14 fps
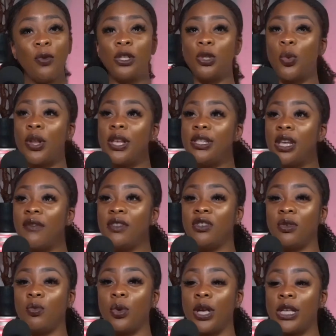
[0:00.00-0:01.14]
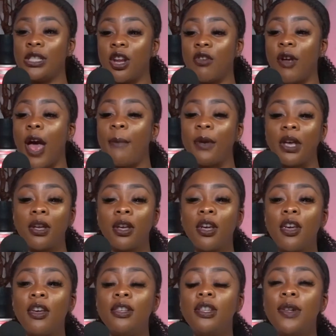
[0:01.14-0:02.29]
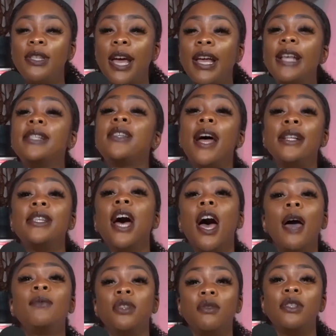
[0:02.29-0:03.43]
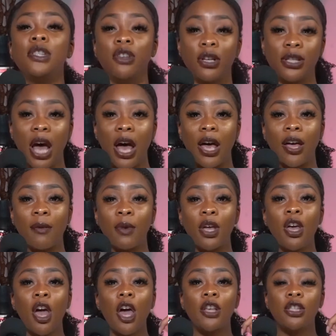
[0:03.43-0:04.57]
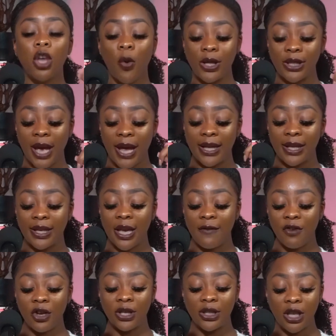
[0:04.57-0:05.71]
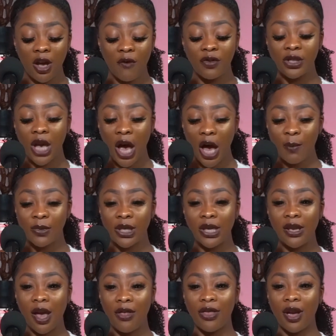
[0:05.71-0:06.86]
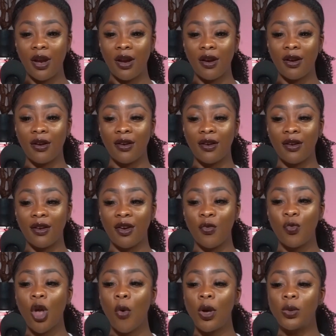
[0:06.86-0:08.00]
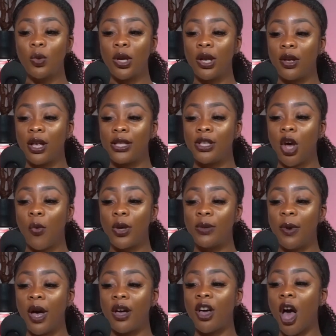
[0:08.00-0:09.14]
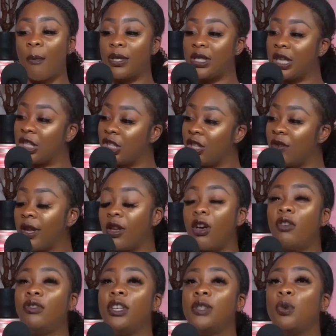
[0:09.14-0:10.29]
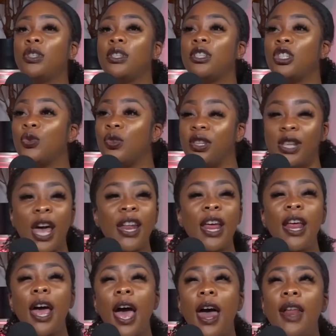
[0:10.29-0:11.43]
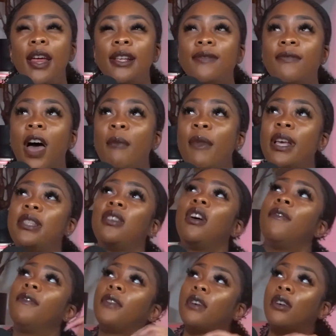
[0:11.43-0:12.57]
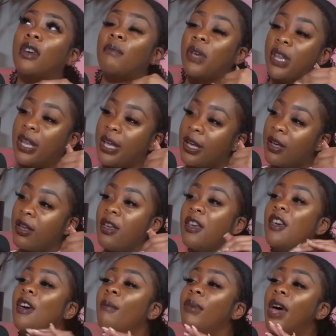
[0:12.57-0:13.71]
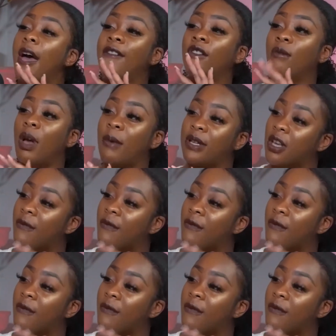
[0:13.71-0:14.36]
27 when he started rapping. So it's like, it's not time till it's your time. So it's like, give yourself time to get there. We always want to, it's always about competition and like, oh, this person's doing this. And I find myself competing, but I have to remind myself